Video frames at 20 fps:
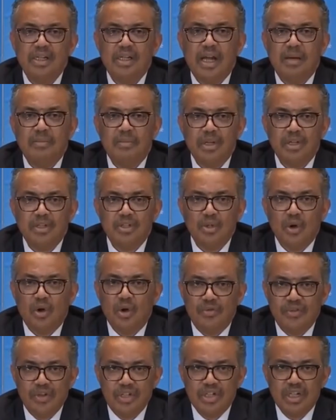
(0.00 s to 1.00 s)
WHO
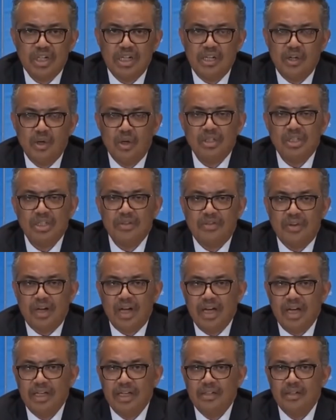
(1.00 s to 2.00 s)
officially
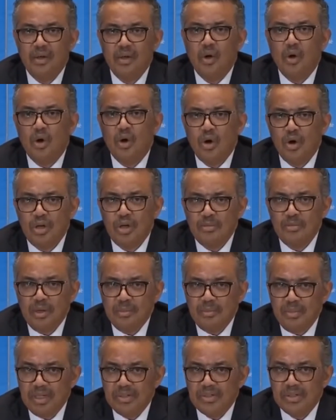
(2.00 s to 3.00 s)
notified all
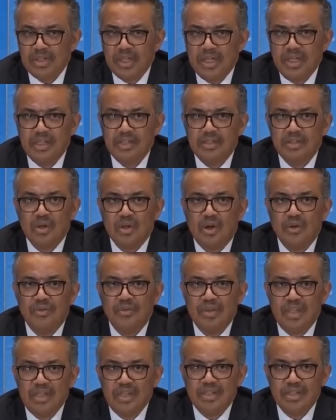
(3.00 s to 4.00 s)
member states of
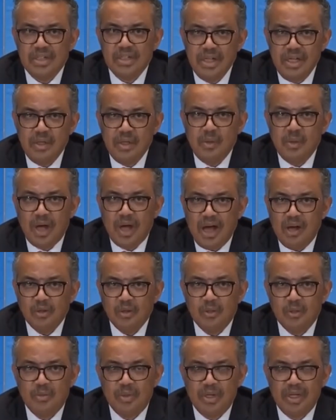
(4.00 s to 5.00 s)
this new
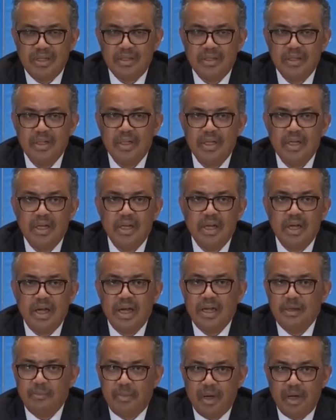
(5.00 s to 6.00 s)
outbreak
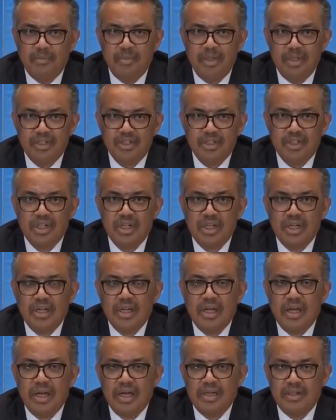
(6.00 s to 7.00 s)
and published
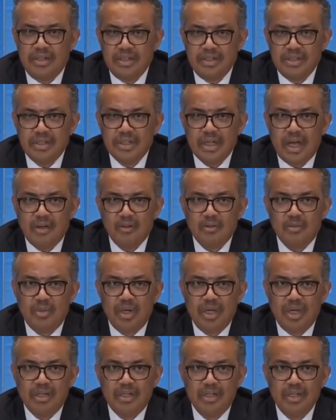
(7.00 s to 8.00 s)
a disease
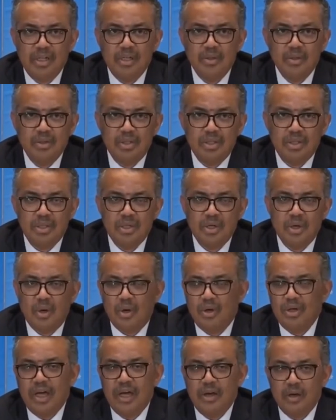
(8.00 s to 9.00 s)
outbreak news
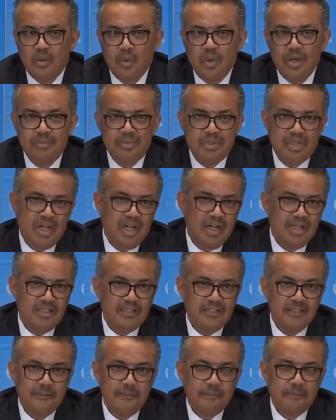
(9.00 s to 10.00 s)
on our website.